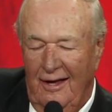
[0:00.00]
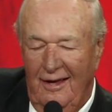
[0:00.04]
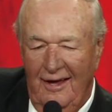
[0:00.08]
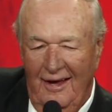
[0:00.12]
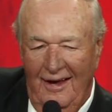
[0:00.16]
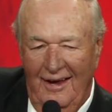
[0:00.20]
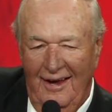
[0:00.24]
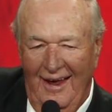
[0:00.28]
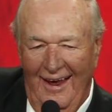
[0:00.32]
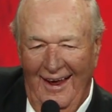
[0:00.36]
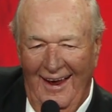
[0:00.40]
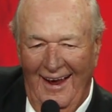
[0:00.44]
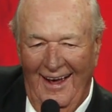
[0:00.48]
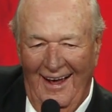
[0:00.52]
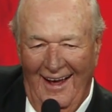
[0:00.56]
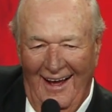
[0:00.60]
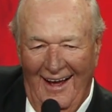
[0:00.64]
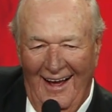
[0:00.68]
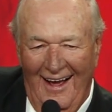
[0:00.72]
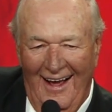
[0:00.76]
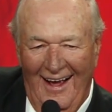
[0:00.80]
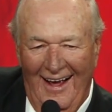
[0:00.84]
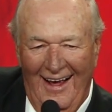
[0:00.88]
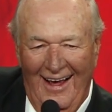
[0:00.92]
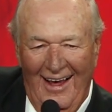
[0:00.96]
Yeah,
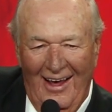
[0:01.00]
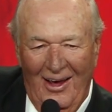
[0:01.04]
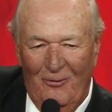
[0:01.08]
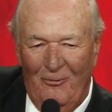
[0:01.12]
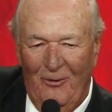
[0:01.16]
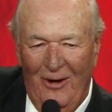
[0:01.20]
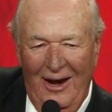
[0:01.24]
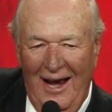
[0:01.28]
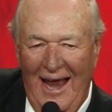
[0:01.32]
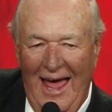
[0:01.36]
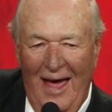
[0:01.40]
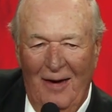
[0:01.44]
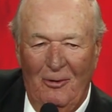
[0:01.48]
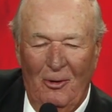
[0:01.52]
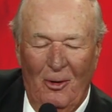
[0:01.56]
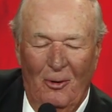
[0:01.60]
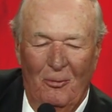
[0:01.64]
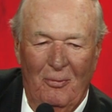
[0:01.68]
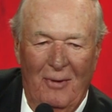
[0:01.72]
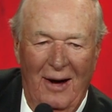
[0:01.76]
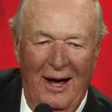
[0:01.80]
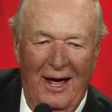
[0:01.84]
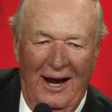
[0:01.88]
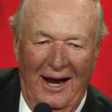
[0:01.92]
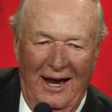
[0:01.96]
we didn't have no
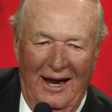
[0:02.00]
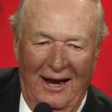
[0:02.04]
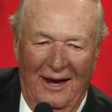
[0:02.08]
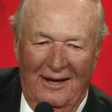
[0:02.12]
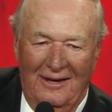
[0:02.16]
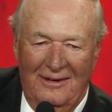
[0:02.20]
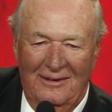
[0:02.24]
money.